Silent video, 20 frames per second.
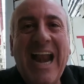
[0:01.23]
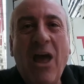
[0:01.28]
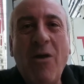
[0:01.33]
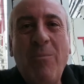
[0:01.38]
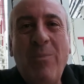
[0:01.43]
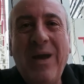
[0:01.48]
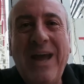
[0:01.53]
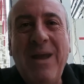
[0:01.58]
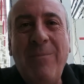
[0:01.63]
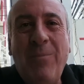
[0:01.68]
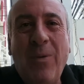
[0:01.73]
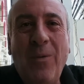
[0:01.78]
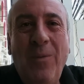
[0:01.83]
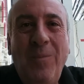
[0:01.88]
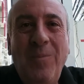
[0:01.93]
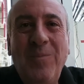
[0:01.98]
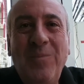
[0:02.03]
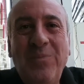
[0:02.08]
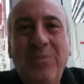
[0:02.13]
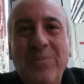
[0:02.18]
Hello people,
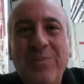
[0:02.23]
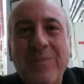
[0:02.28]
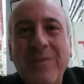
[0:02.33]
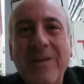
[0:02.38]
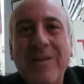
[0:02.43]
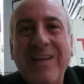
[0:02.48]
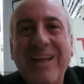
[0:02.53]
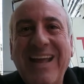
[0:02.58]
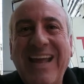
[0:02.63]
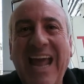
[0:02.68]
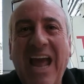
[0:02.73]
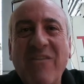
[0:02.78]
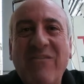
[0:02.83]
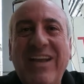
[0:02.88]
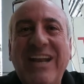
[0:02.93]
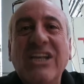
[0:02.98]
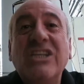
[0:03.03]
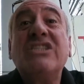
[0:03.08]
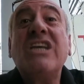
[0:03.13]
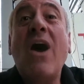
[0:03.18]

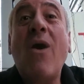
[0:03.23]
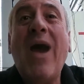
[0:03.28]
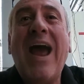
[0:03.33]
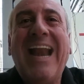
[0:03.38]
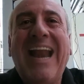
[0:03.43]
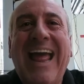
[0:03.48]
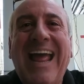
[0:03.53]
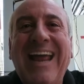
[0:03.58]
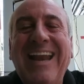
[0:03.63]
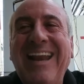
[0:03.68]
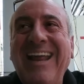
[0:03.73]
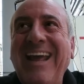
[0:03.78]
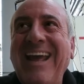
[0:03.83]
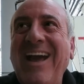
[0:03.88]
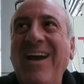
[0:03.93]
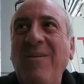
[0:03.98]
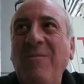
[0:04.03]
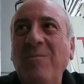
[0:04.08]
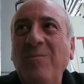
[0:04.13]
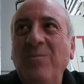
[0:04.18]
Kevin Thailand
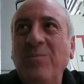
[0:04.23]
here.